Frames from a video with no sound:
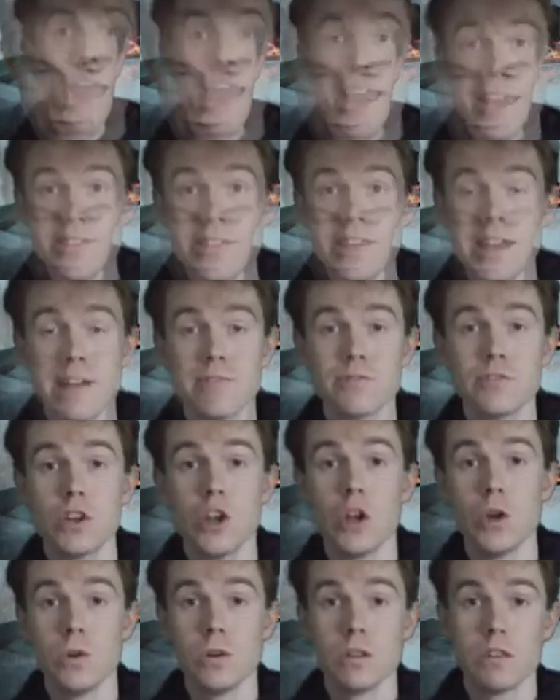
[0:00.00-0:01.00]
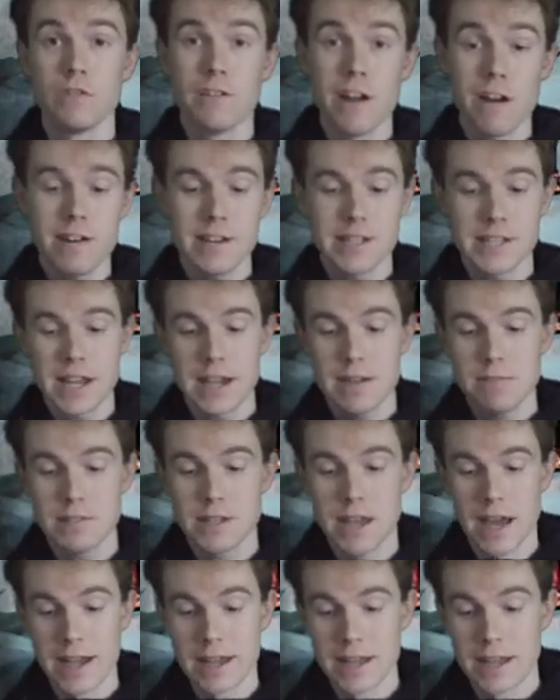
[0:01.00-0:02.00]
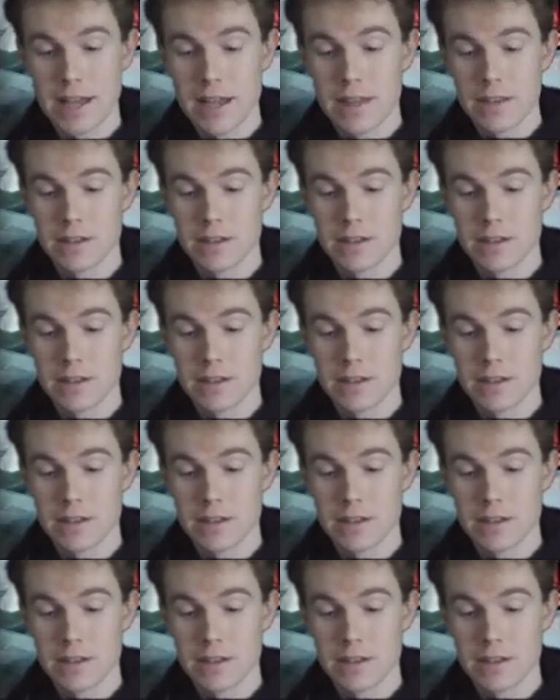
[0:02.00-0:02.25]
In the afternoon of the very same day